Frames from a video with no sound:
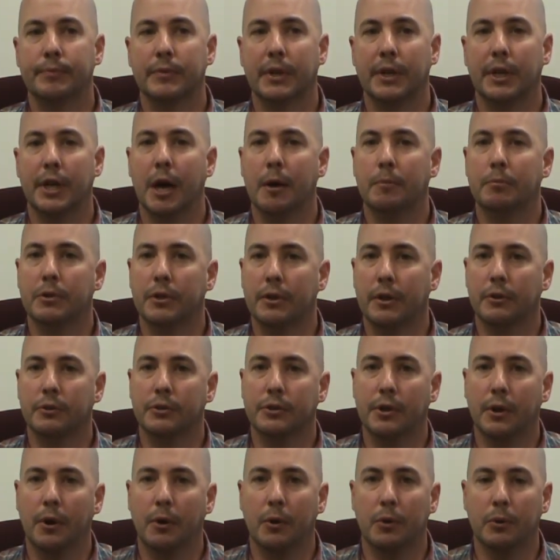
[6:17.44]
come to those
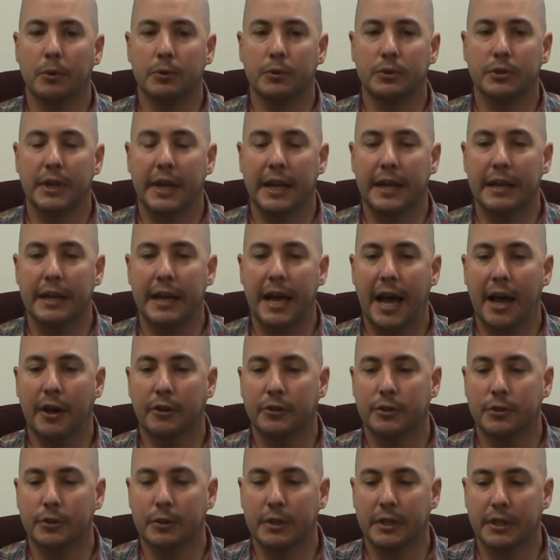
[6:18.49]
goals and how
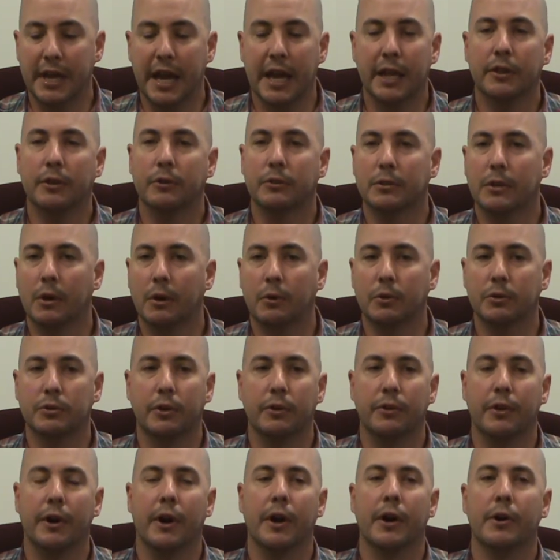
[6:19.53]
to attain those goals
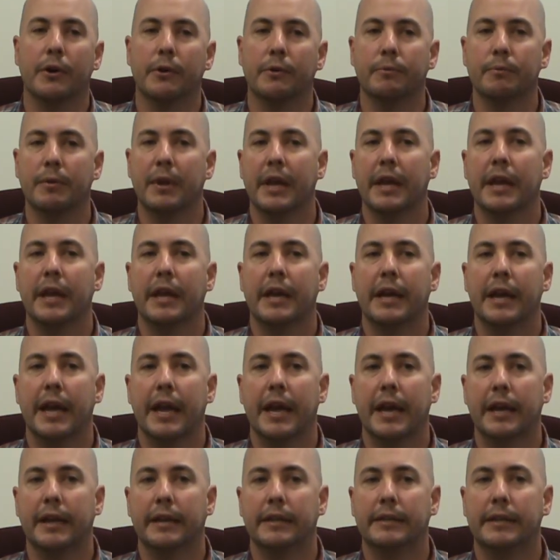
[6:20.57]
on their own,
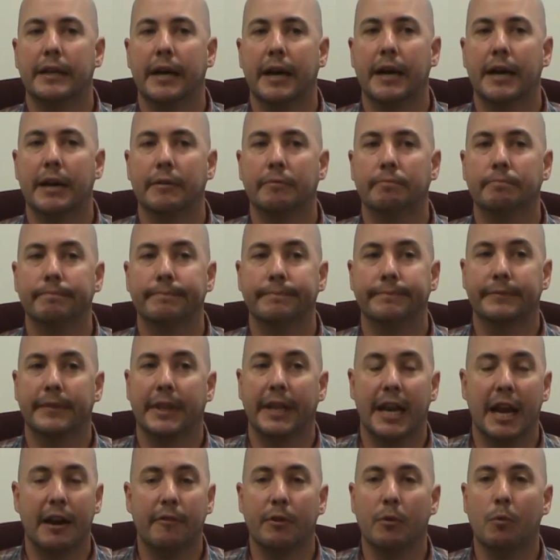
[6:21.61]
and
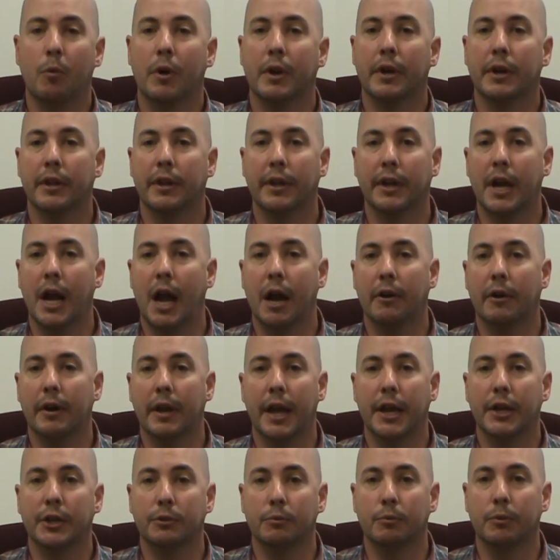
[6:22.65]
that everyone in the
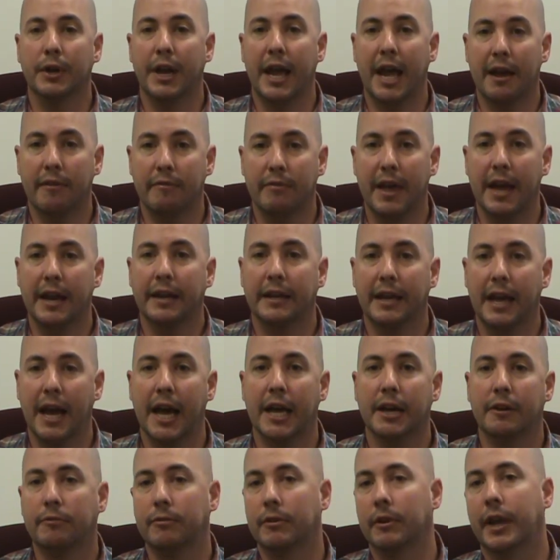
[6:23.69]
congregation would have that
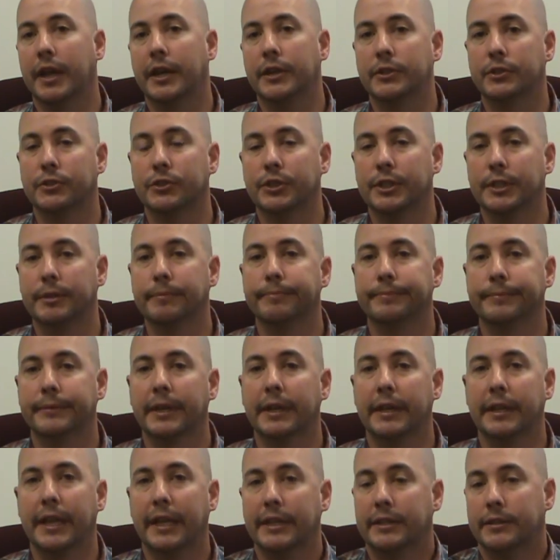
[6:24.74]
kind of relationship.
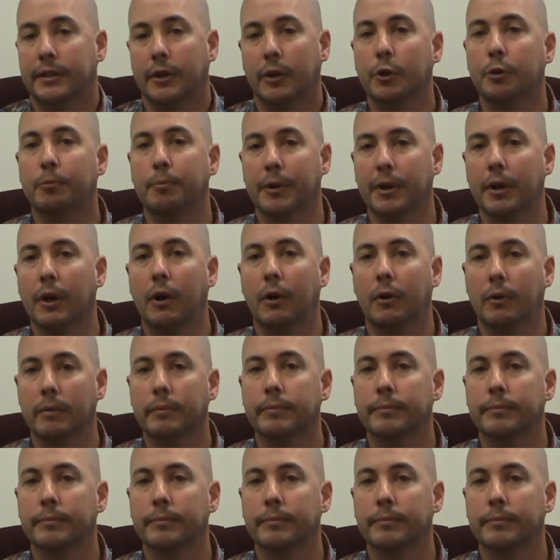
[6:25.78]
That's the ultimate goal.